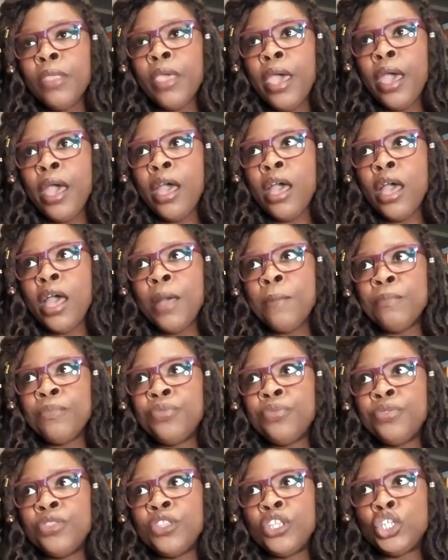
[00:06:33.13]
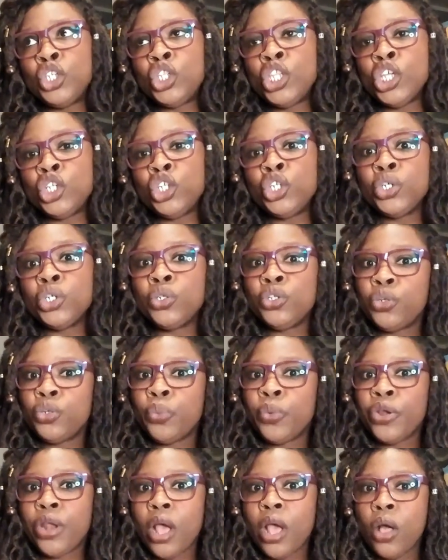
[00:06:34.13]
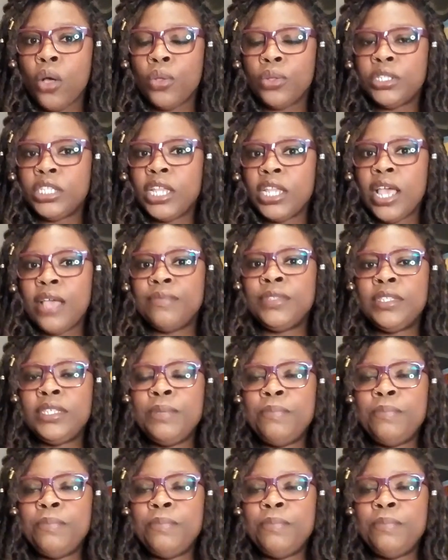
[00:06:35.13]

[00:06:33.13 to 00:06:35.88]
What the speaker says: the children were not old enough